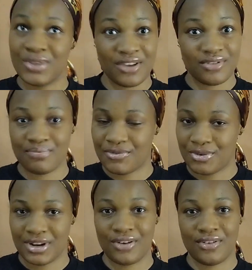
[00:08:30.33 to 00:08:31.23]
even
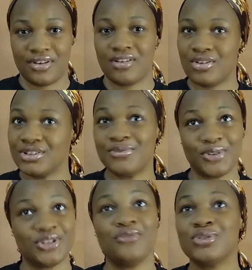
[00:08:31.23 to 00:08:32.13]
before now, on the
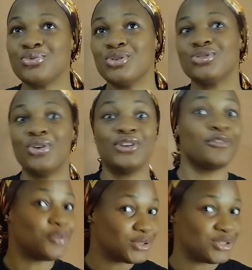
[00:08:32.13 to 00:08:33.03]
4th, if it was on the
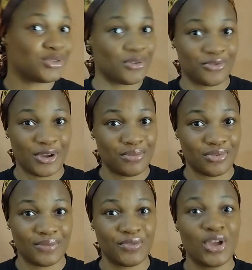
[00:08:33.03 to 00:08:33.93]
14th of
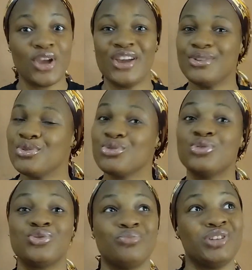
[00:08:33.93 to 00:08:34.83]
February, it was
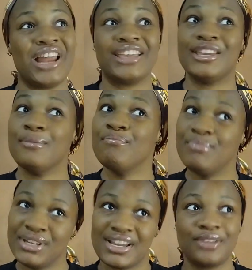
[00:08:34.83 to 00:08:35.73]
going to be like
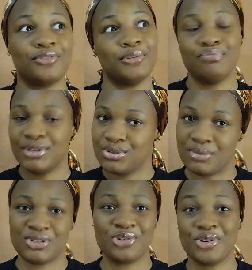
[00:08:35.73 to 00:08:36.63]
a big kind of a big
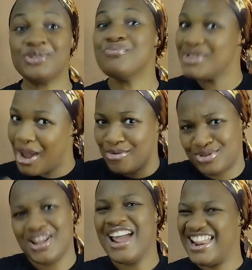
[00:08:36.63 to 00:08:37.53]
something, because me, I
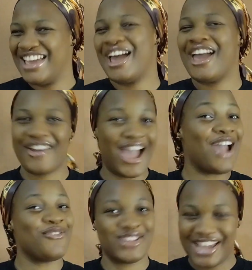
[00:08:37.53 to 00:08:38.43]
was like,
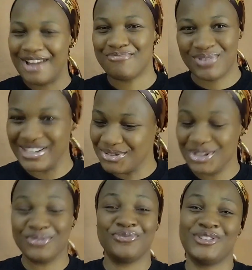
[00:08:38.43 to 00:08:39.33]
I already had plans. I
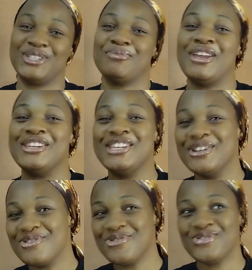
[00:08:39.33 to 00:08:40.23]
wanted to fix my
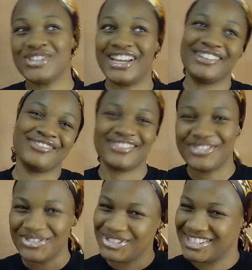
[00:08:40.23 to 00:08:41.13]
nails and
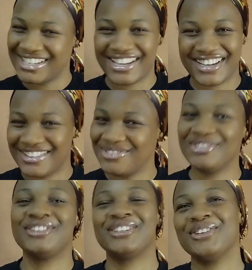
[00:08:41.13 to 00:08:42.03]
all this
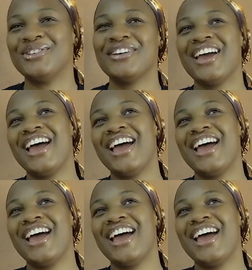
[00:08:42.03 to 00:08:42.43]
good stuff,